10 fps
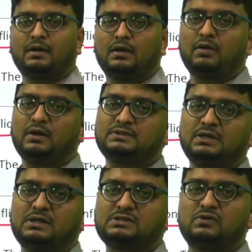Governor
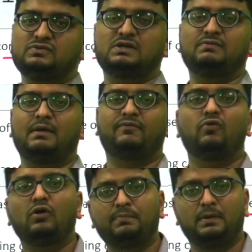General's council where
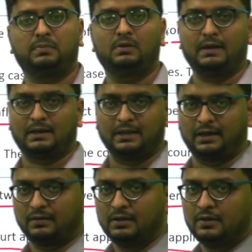4 people were
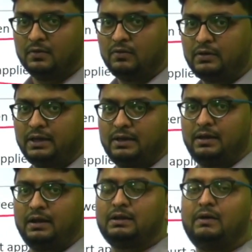there. Okay,
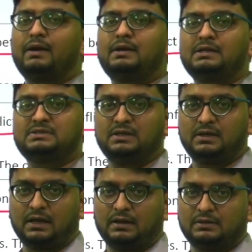a Governor
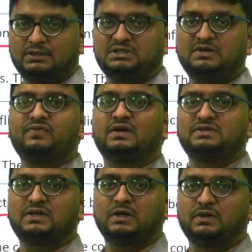General, the Chief
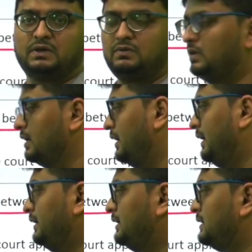Executive,
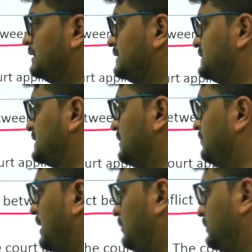he is
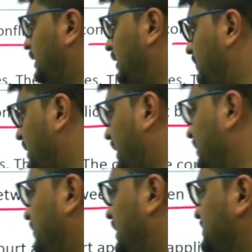bounded by
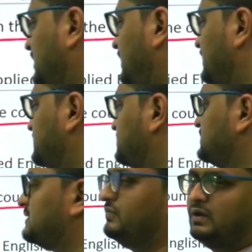major
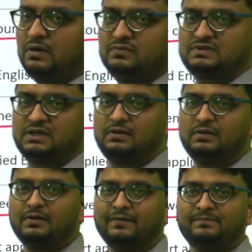decisions of the council.
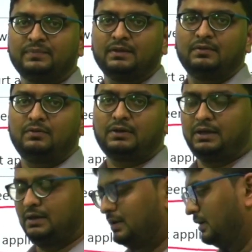
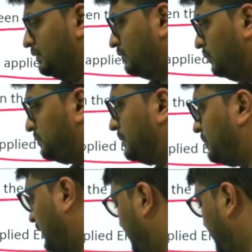Okay, so the point